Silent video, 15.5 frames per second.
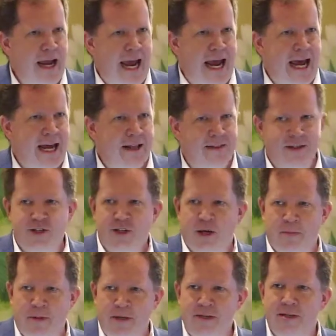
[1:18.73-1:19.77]
and the
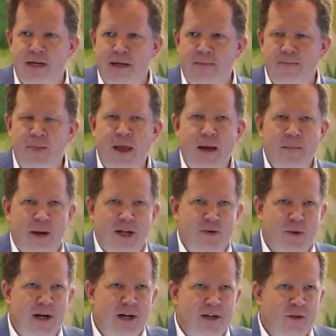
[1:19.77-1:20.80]
GLBC. But I
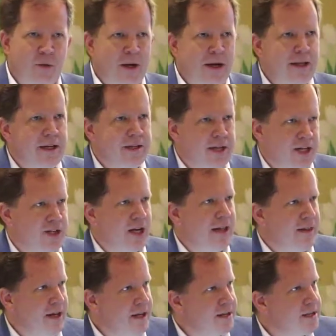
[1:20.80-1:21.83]
just wanted to quickly touch
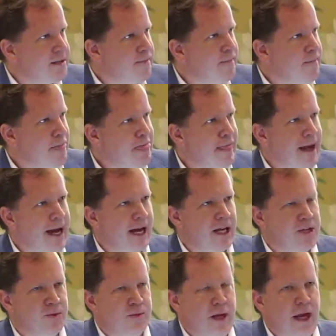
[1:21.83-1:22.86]
on this
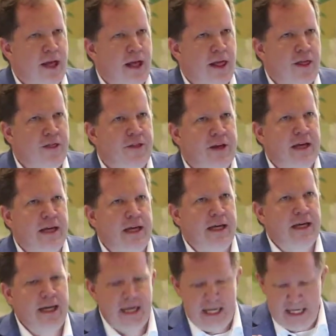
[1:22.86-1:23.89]
because
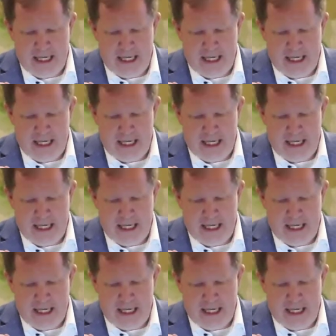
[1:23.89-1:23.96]
the